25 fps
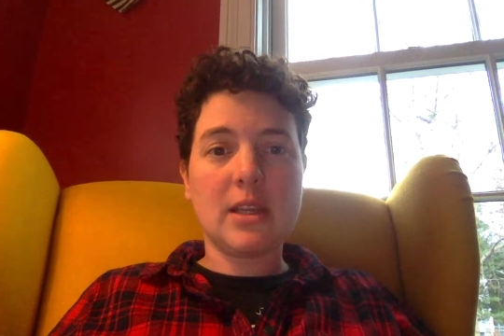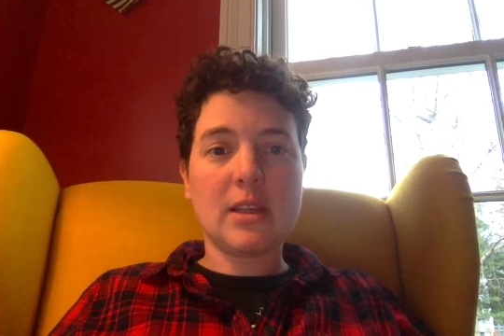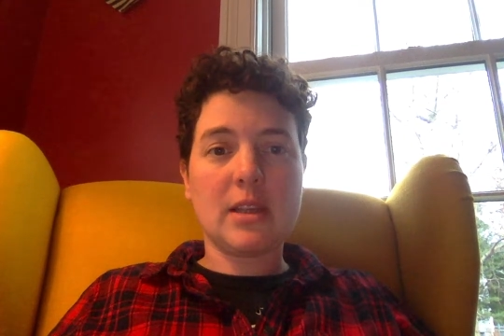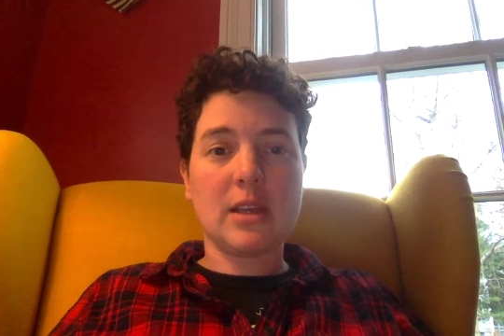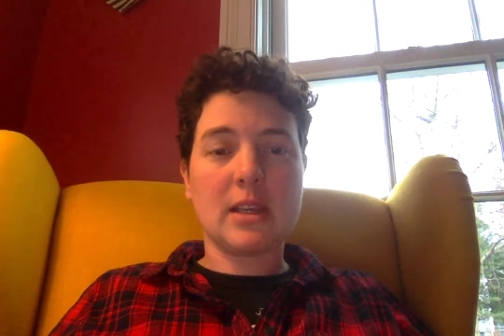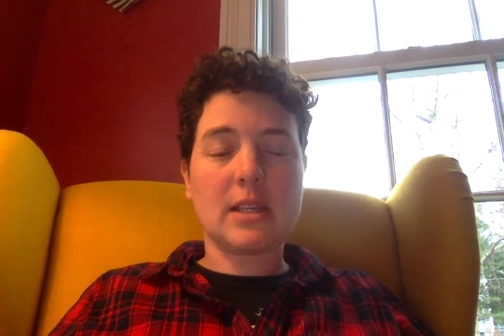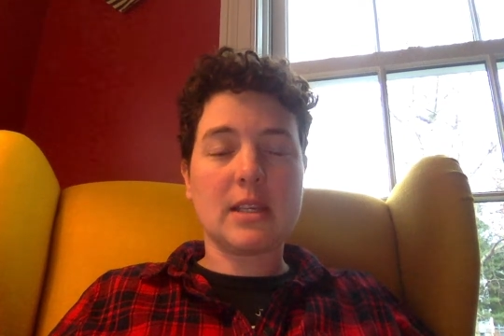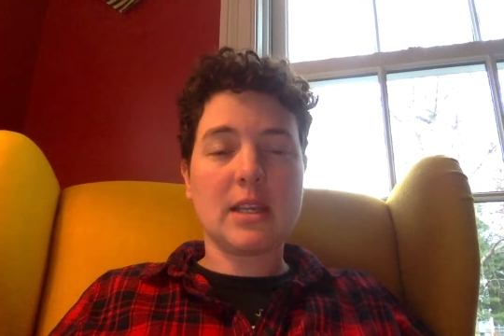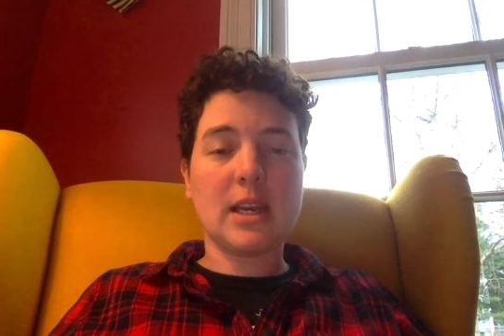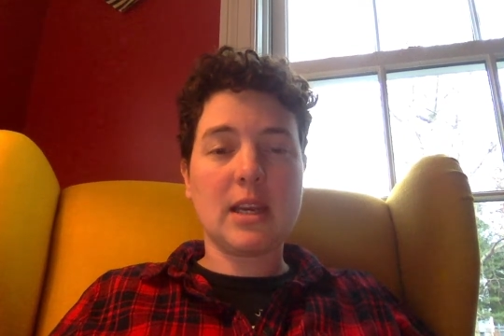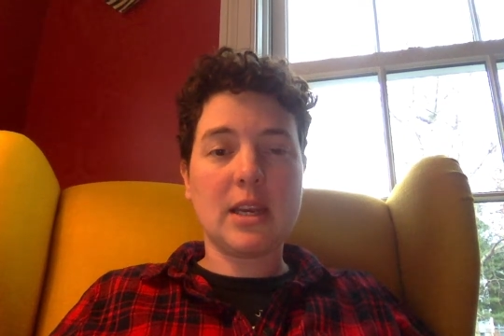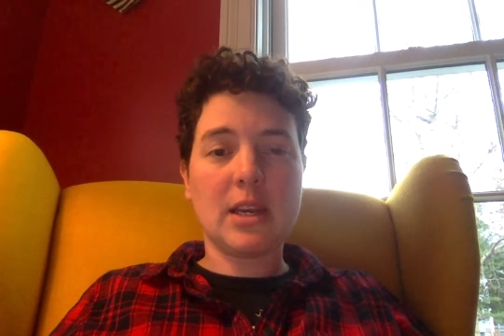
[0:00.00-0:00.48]

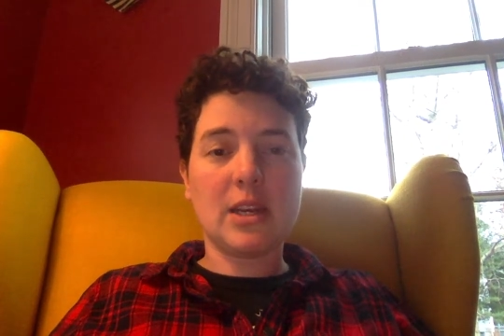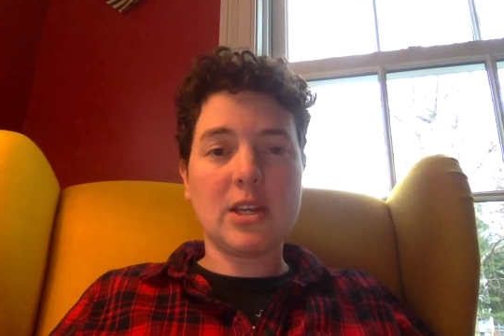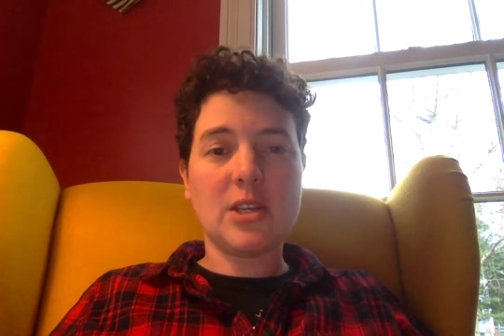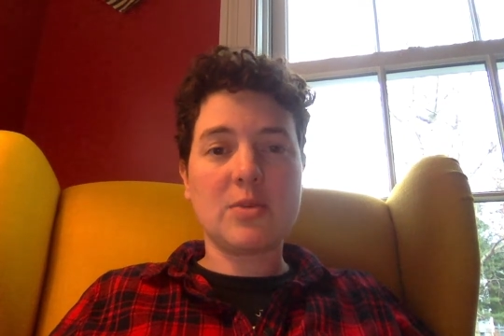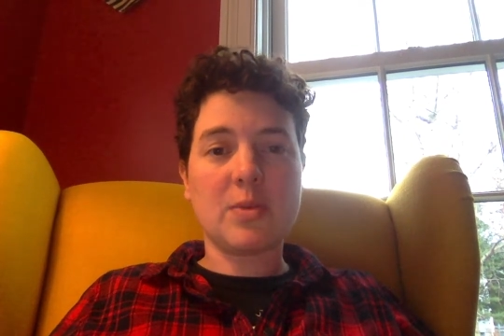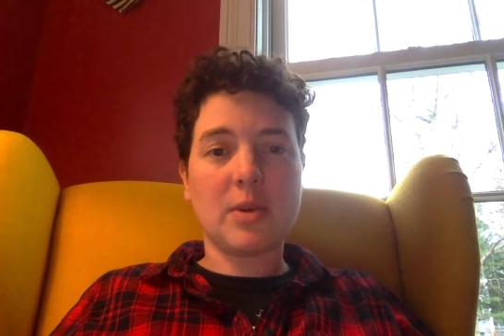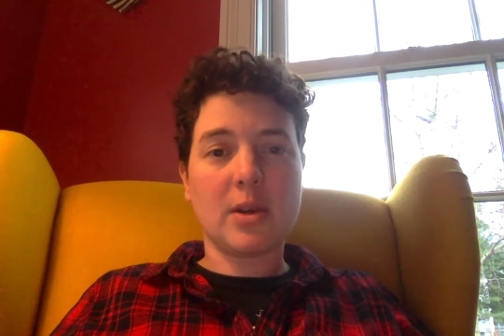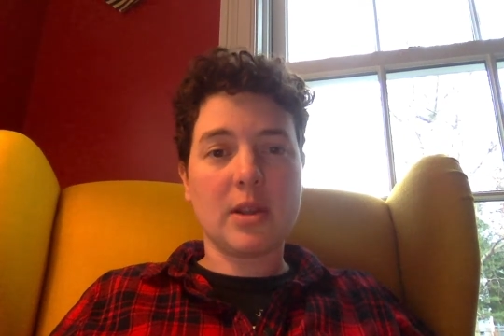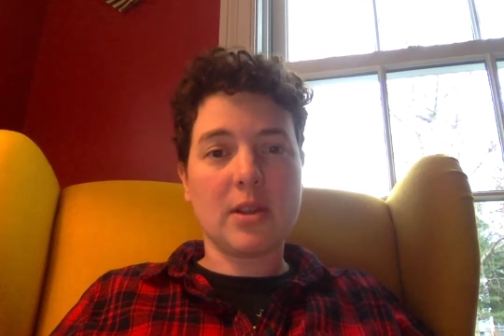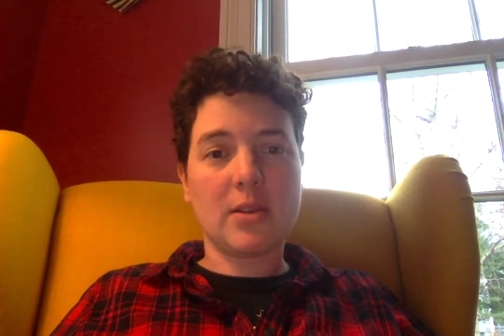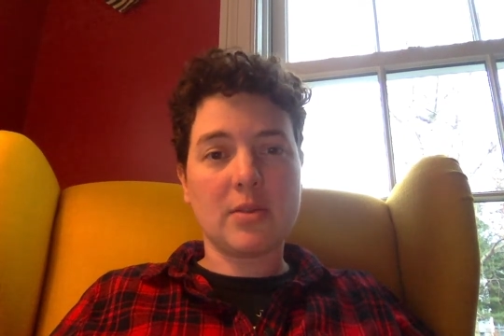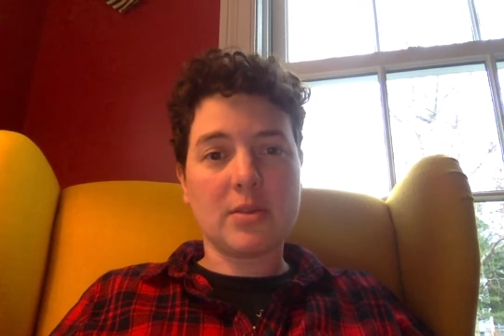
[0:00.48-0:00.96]
like take each
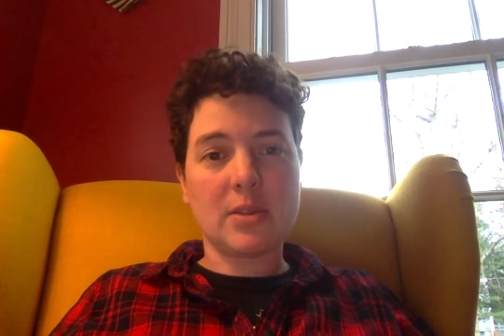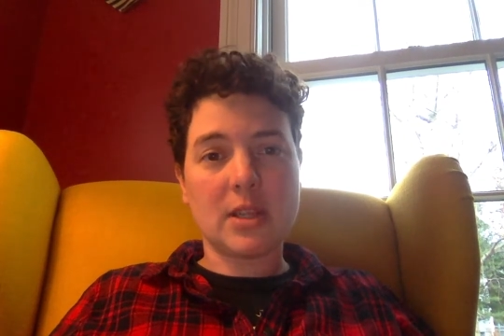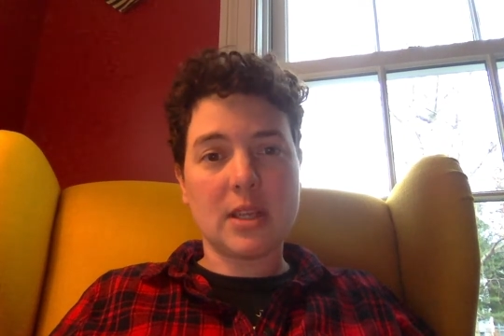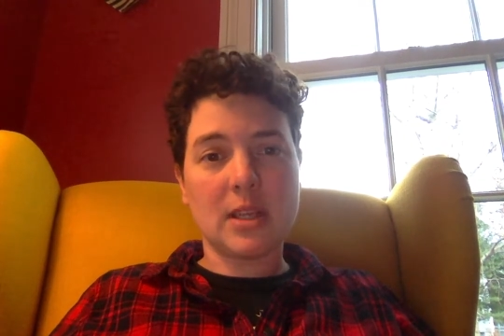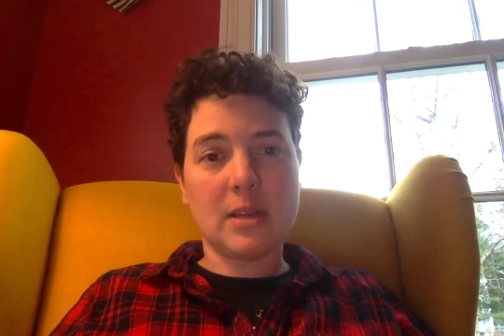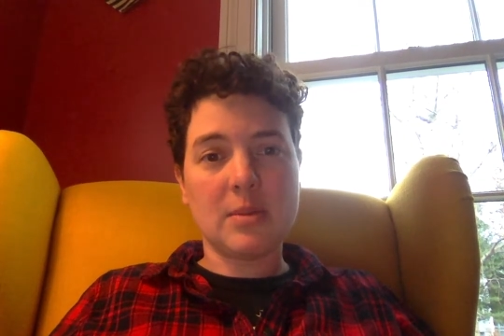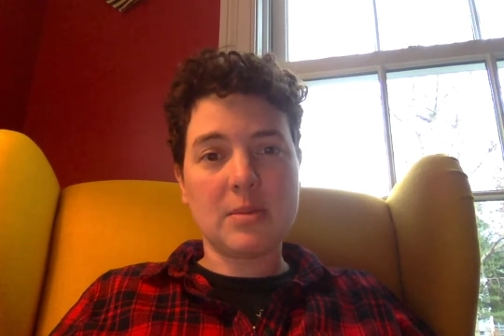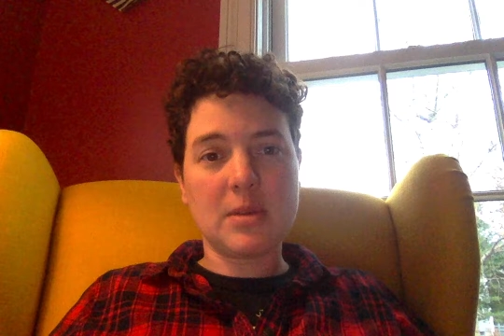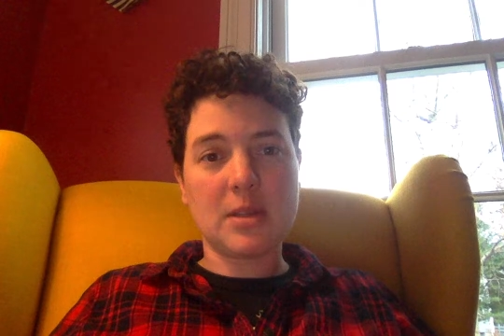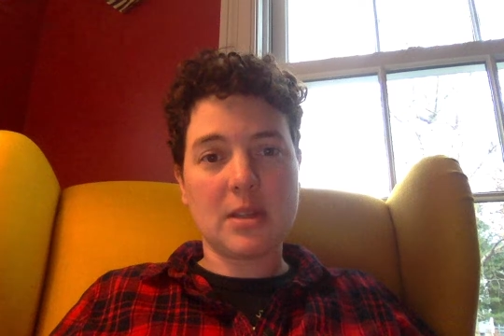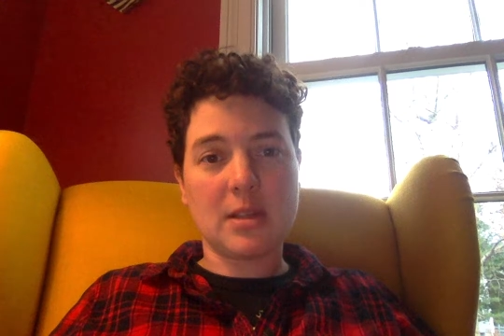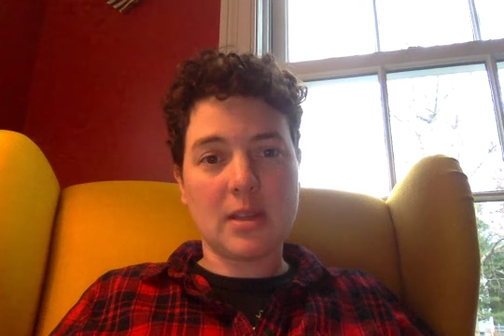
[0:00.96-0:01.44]
one of those themes